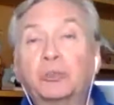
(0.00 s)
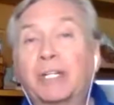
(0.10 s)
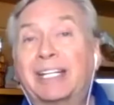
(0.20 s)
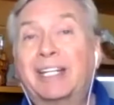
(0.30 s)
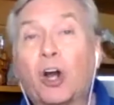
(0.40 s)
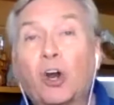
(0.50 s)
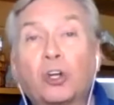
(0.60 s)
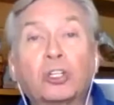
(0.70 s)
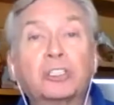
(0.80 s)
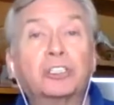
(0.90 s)

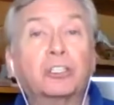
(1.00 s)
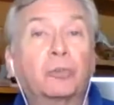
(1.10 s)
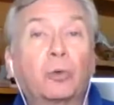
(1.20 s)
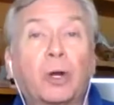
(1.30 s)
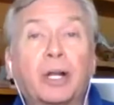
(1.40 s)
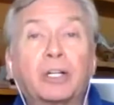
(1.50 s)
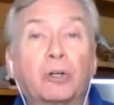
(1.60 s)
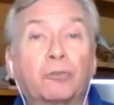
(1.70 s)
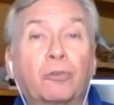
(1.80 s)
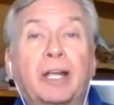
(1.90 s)
regardless of credit
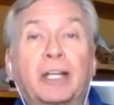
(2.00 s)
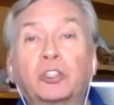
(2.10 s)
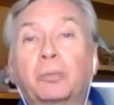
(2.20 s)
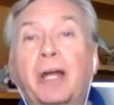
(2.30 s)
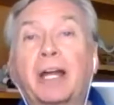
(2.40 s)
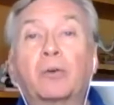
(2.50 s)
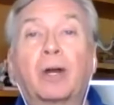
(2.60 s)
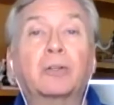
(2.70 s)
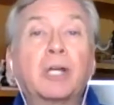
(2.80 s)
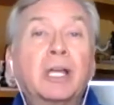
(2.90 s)
or financial background,